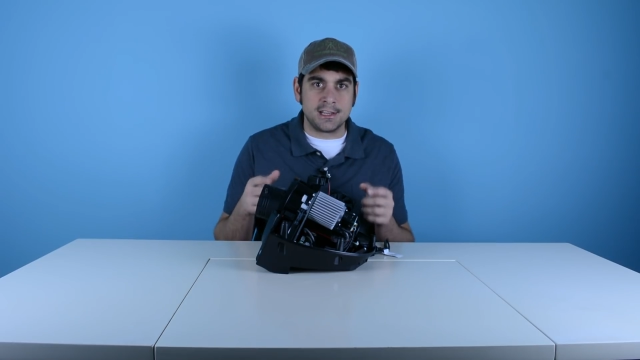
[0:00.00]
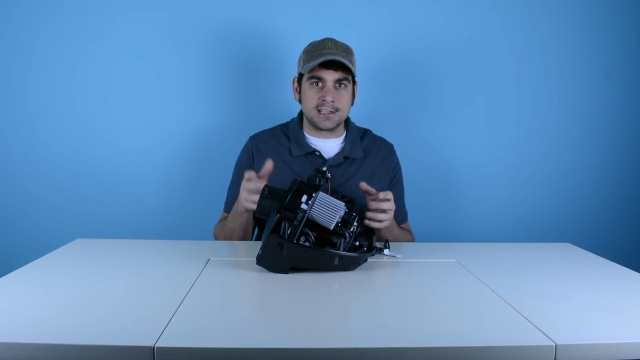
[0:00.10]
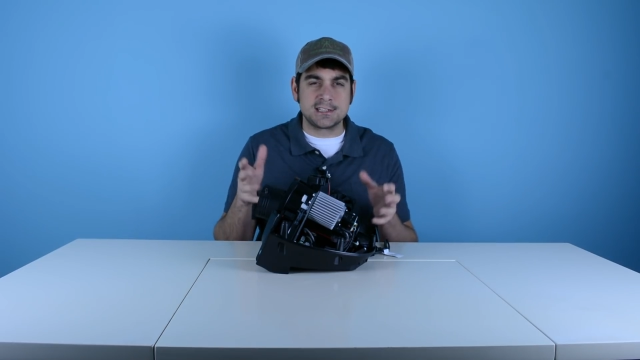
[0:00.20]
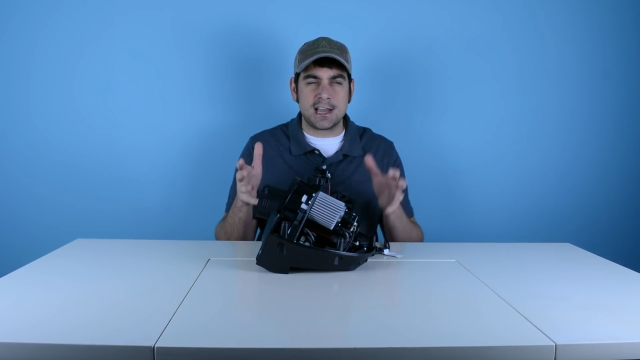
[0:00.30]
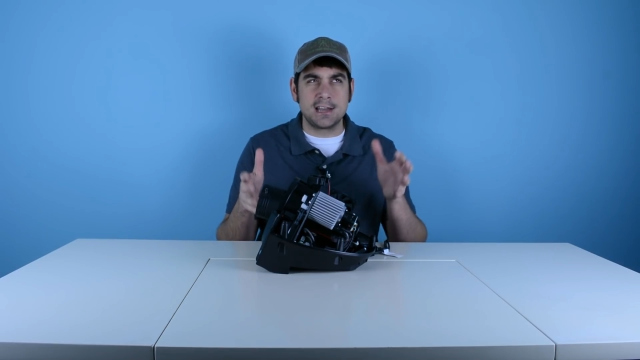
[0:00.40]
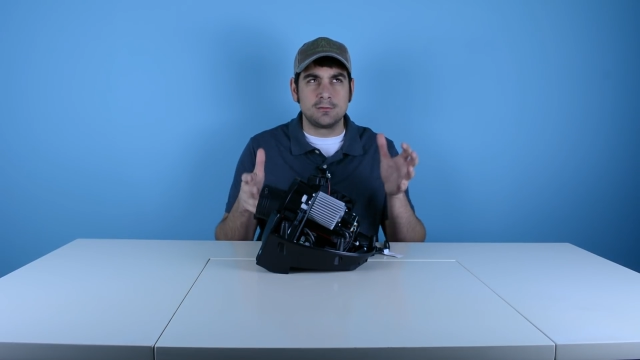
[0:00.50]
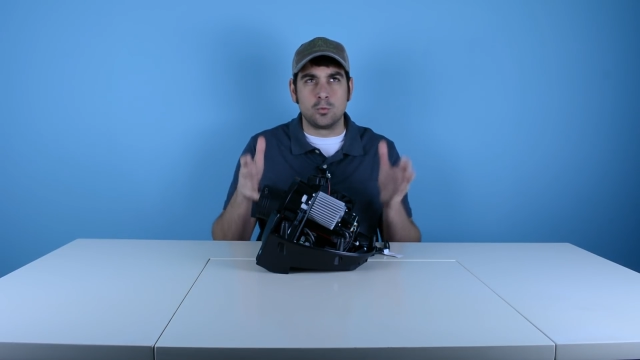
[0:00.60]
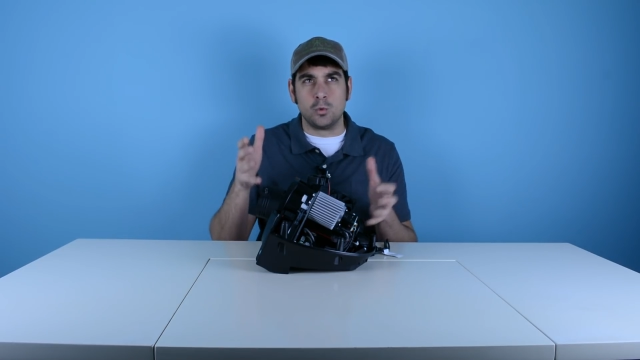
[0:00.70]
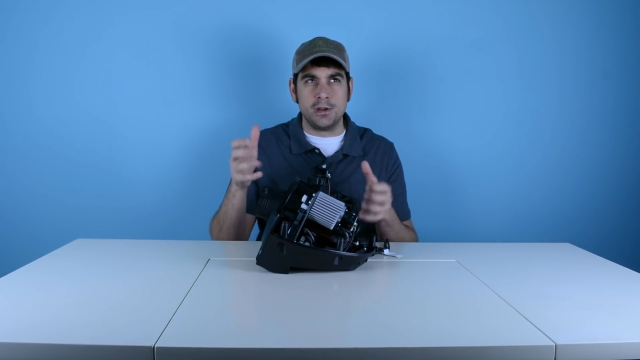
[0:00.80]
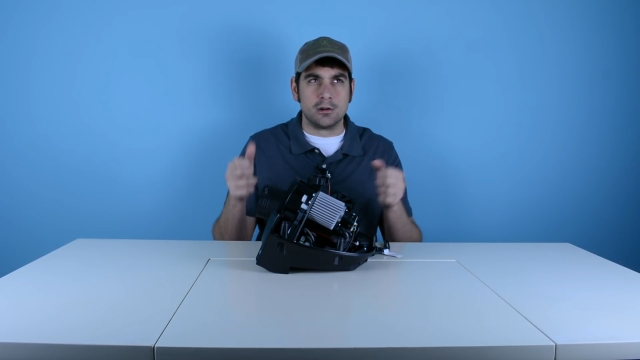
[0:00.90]
it's kind of
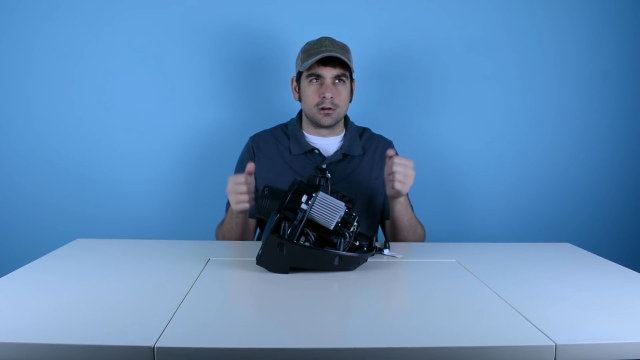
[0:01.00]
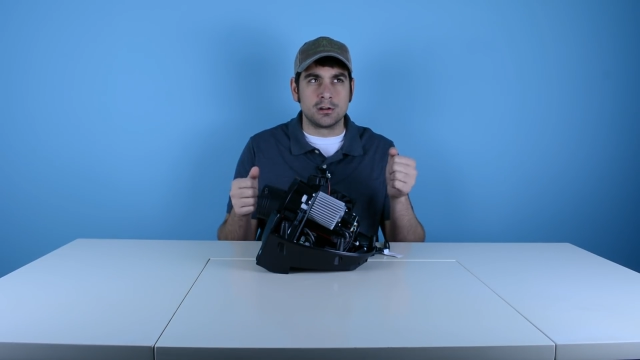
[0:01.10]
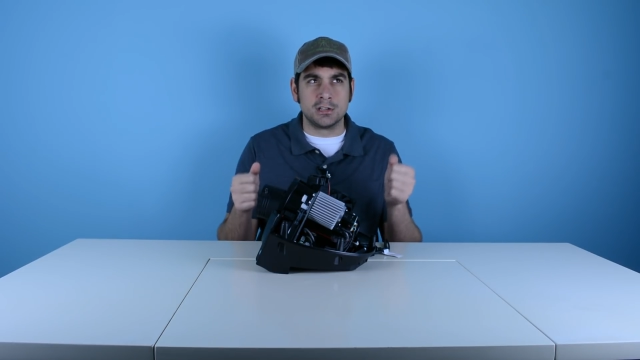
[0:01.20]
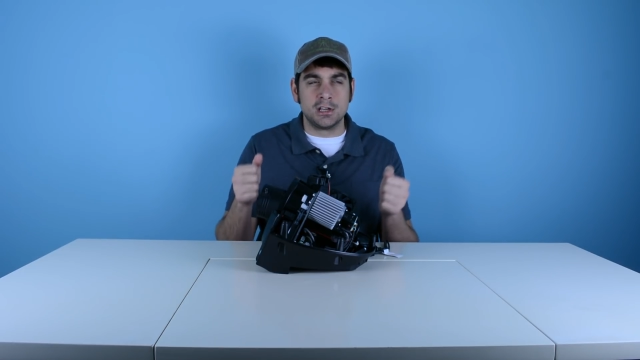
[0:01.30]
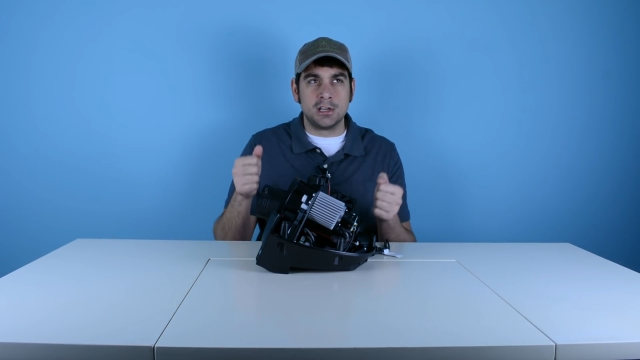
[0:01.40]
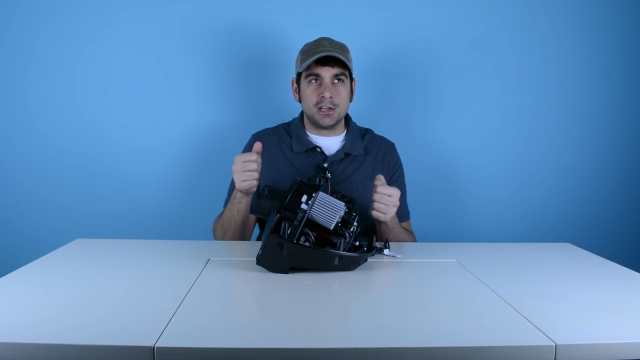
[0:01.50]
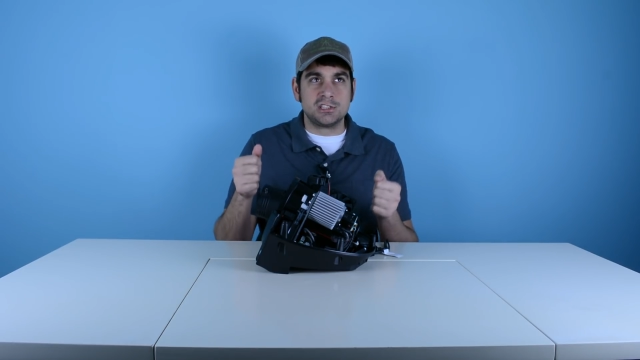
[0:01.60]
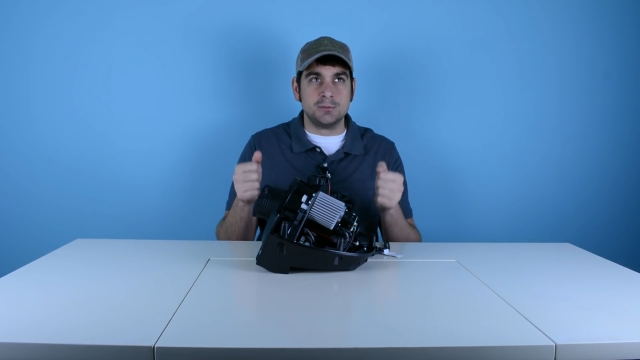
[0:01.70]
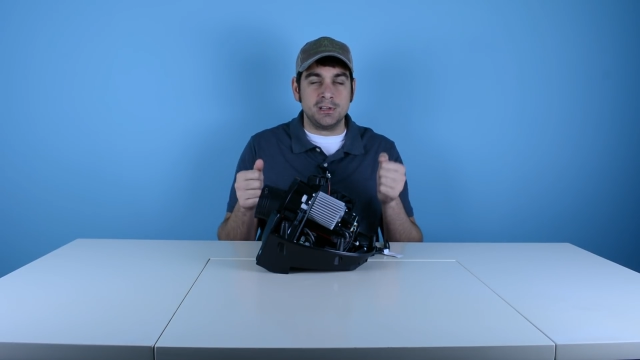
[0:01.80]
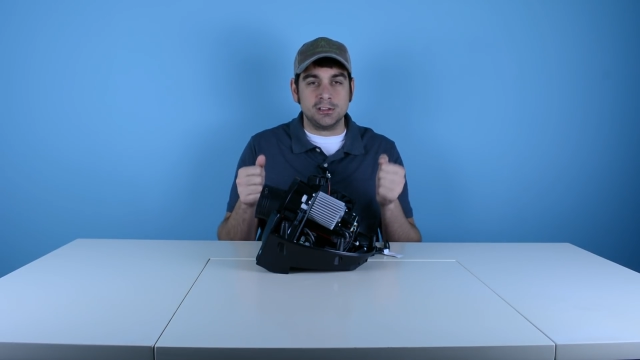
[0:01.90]
weird
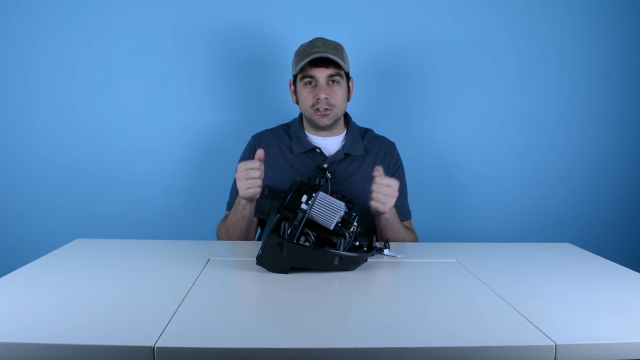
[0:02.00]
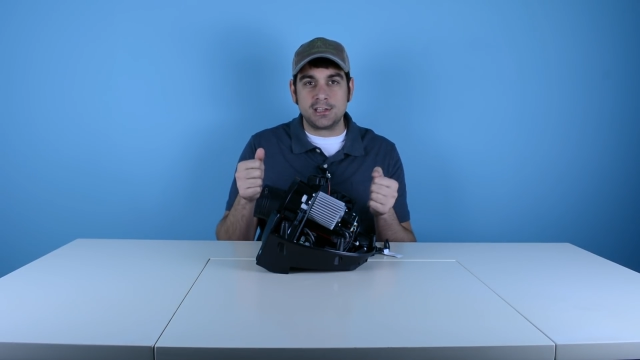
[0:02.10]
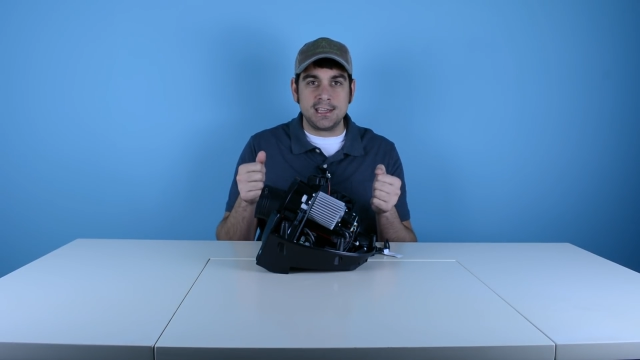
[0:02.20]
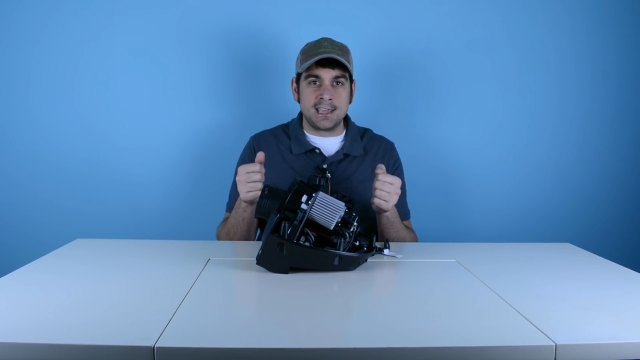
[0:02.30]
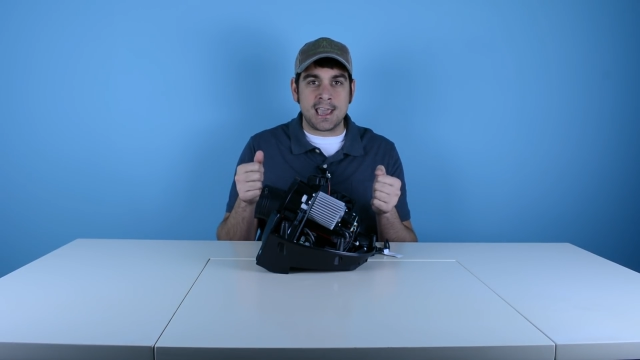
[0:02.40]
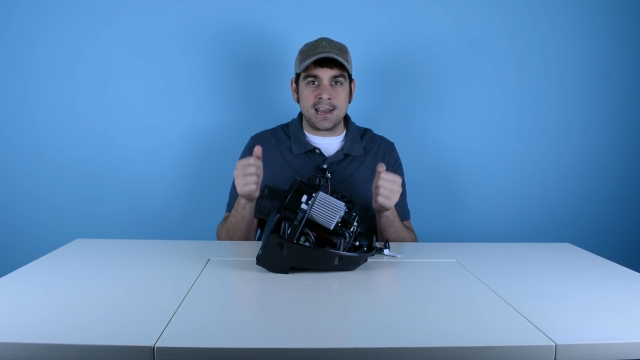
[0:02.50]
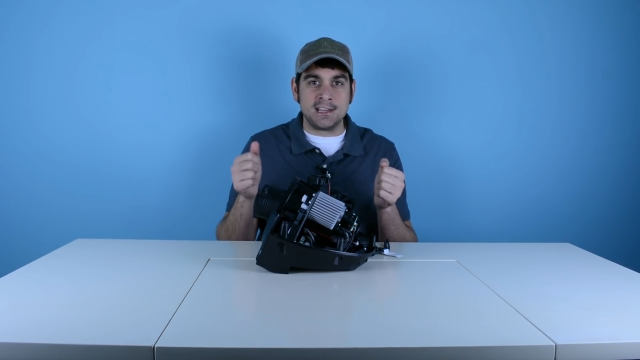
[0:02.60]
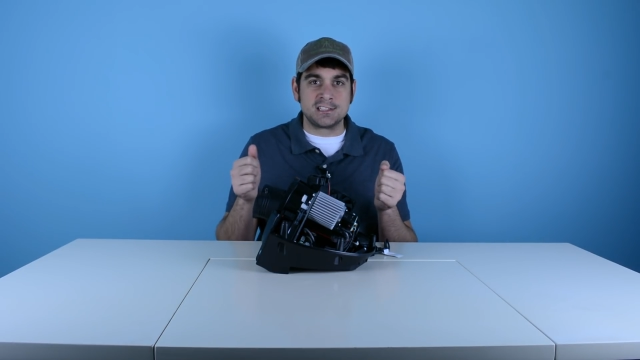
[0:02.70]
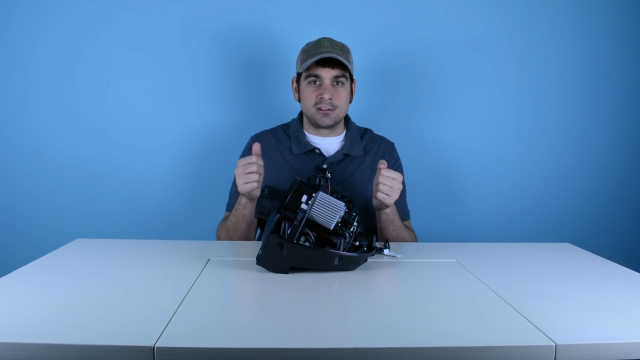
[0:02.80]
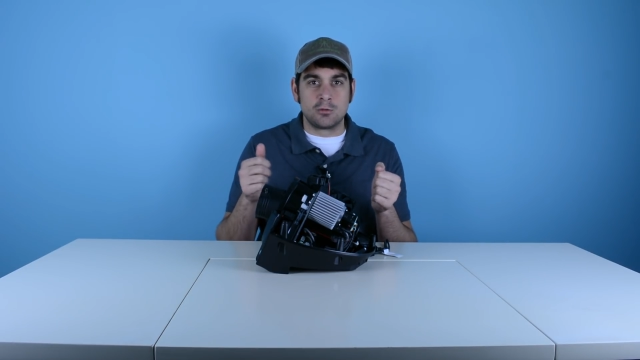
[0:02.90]
to be looking at a
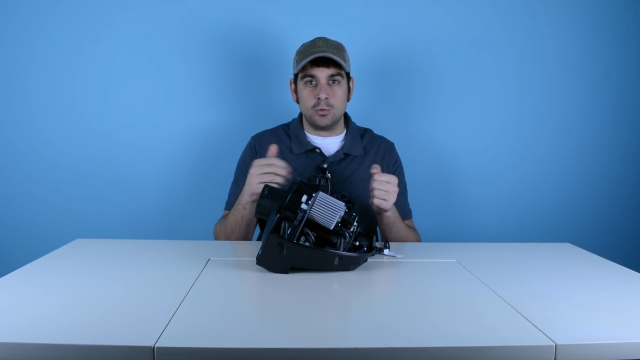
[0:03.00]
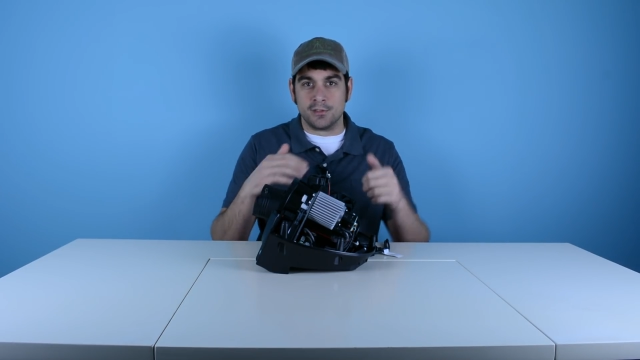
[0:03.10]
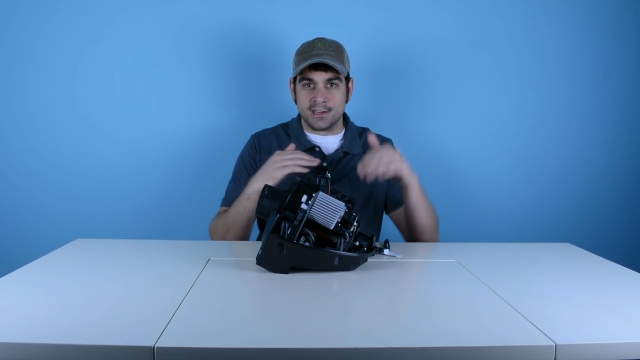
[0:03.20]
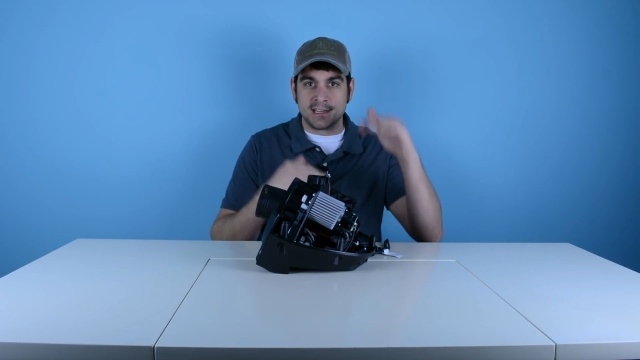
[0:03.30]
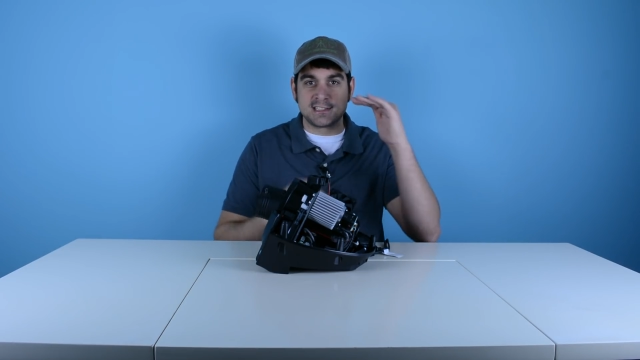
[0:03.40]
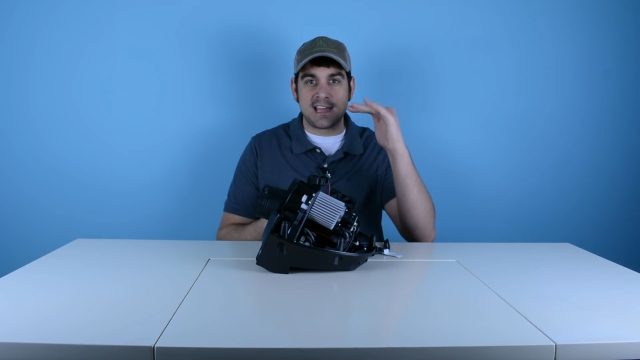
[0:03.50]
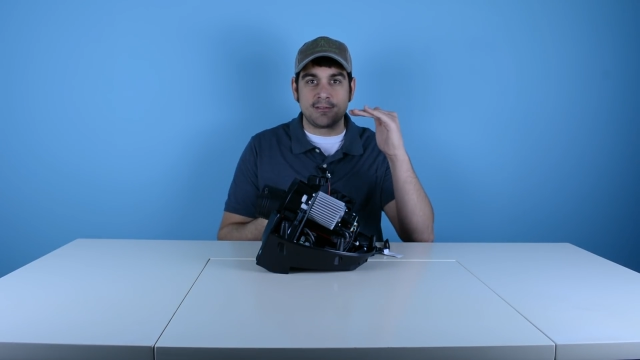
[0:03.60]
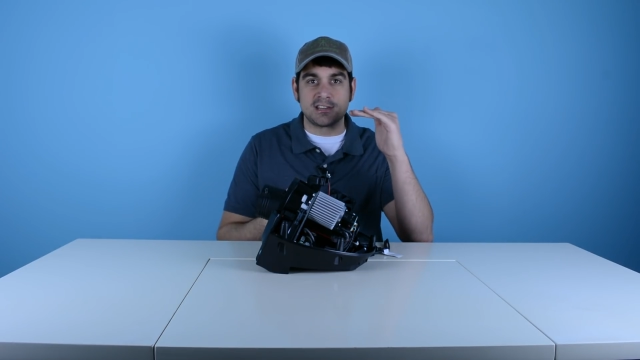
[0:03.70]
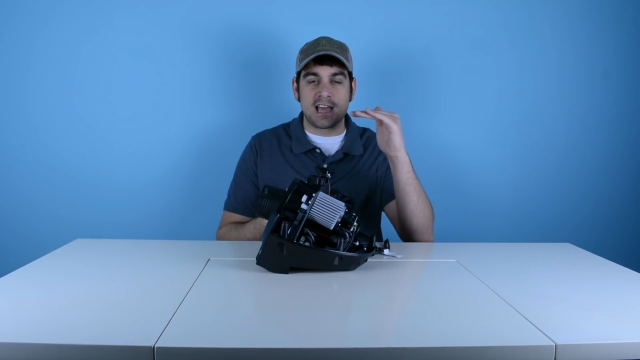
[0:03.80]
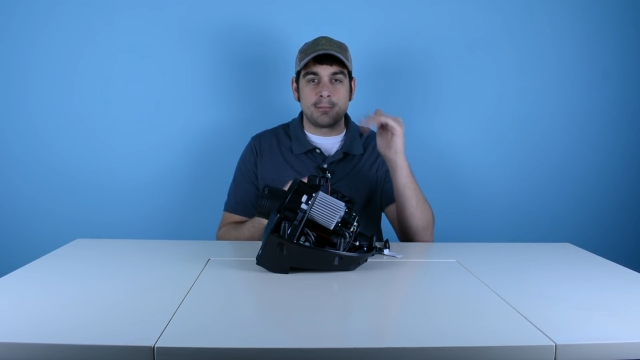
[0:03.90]
steering wheel that doesn't have
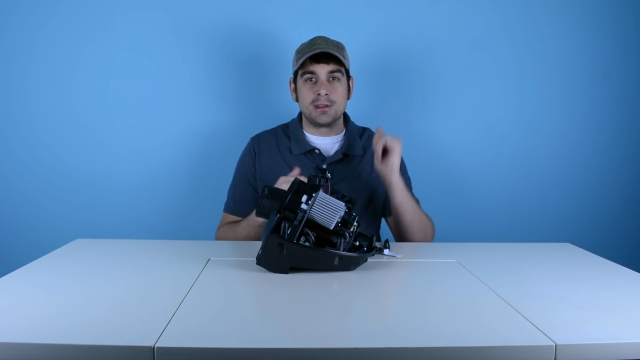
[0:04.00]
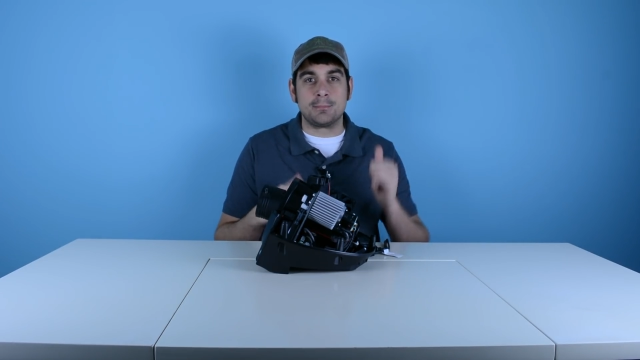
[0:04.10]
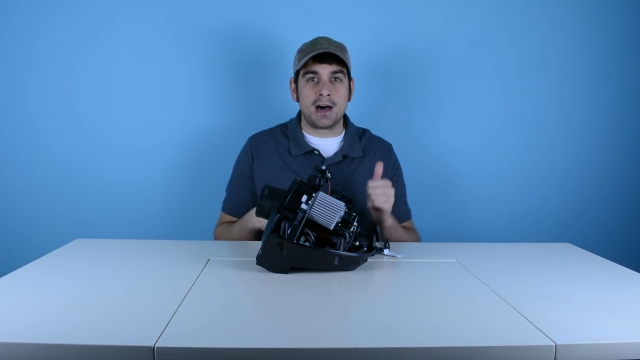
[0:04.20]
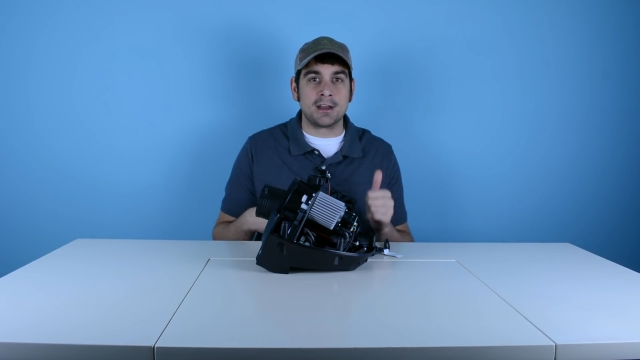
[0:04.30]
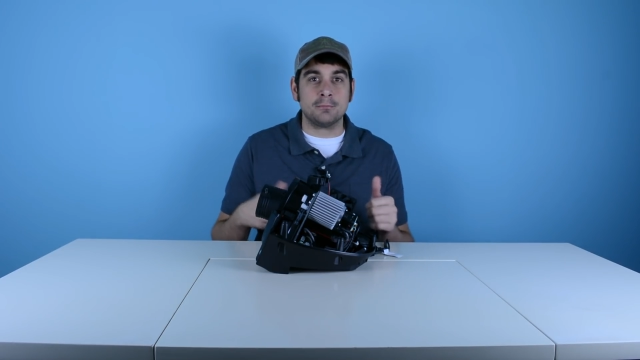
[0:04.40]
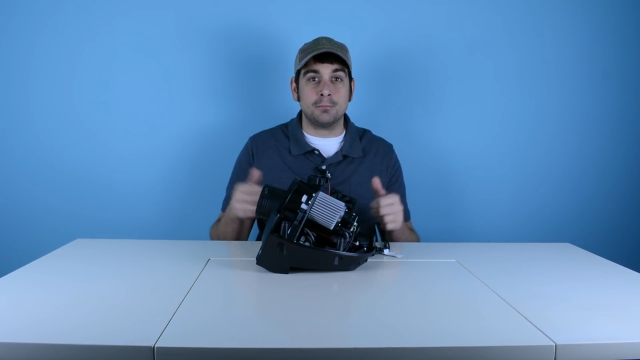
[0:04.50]
a top and a bottom,